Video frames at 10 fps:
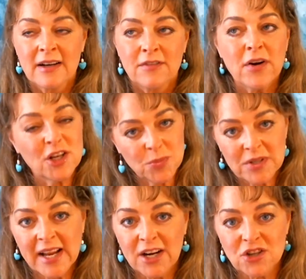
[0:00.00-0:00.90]
for his
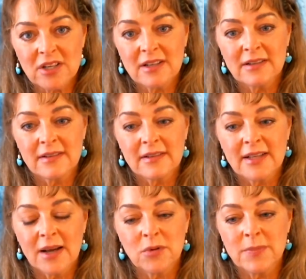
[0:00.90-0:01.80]
protection,
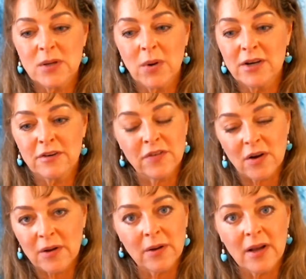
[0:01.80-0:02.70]
that would be
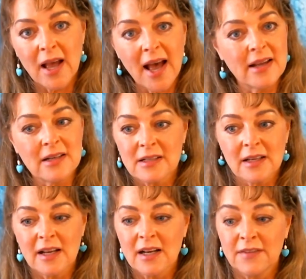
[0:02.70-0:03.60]
wonderful. And
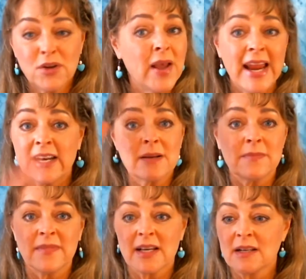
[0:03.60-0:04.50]
if you hate
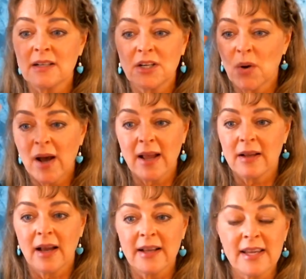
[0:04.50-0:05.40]
him, then,
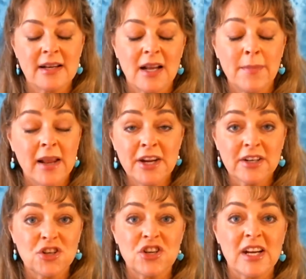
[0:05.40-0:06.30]
I can't, I'm not here
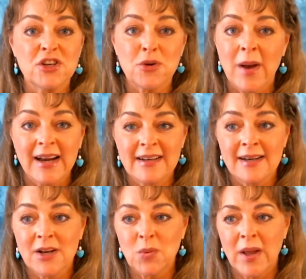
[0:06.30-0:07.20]
to change your mind in
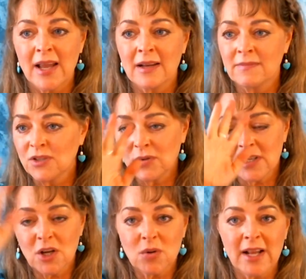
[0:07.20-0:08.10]
any way. You
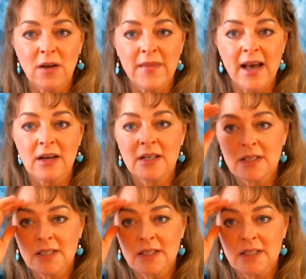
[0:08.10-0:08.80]
can go down that